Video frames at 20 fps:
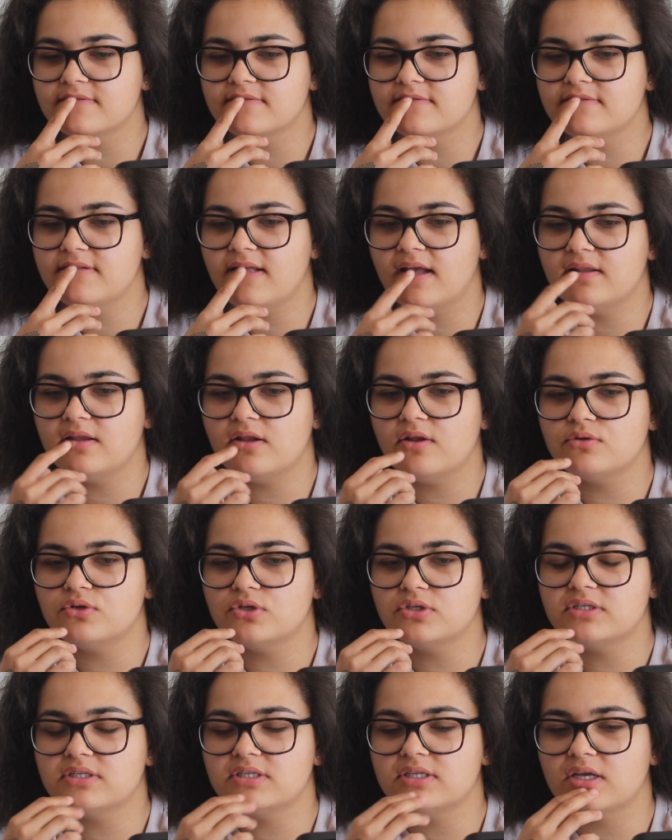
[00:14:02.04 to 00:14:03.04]
Yeah, I don't know,
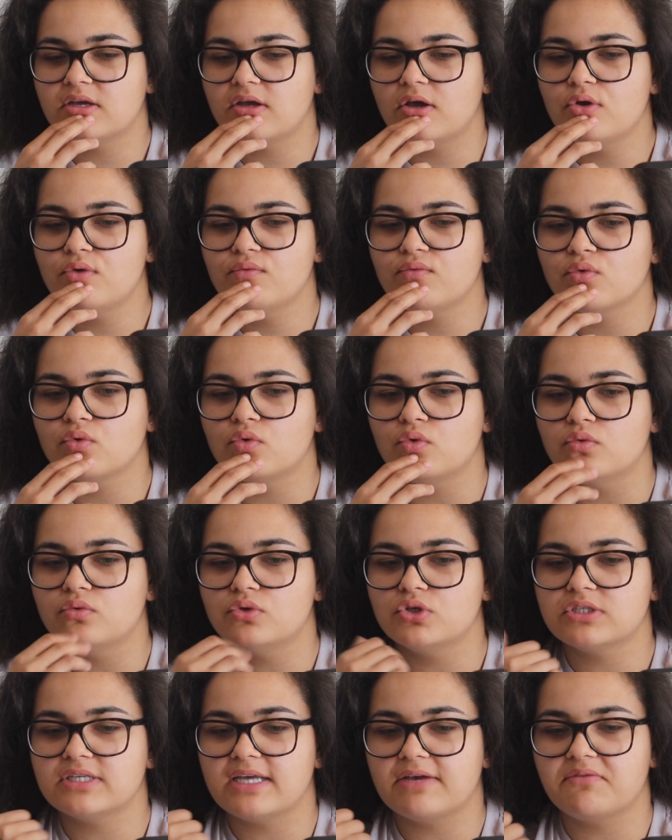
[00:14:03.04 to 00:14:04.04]
just overall,
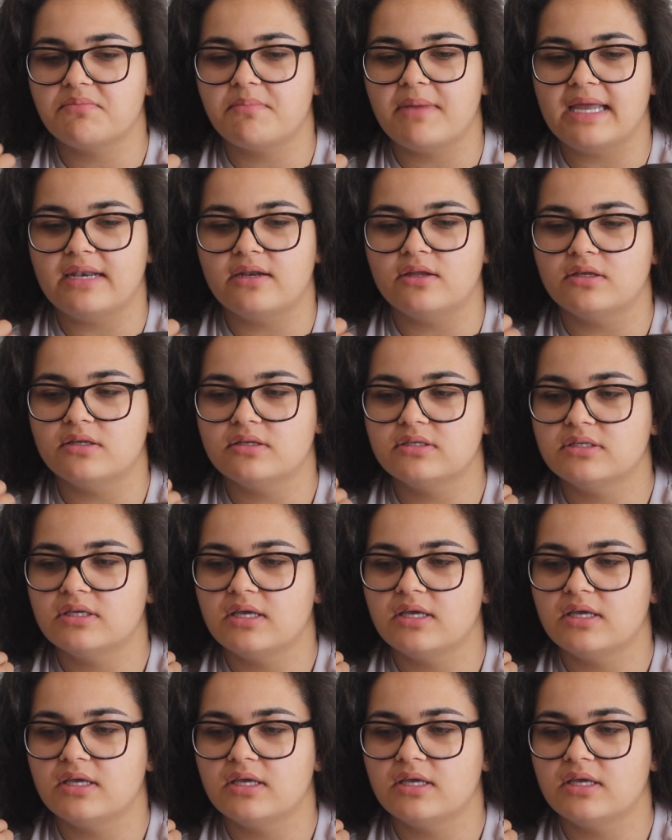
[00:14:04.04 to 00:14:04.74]
just have manners,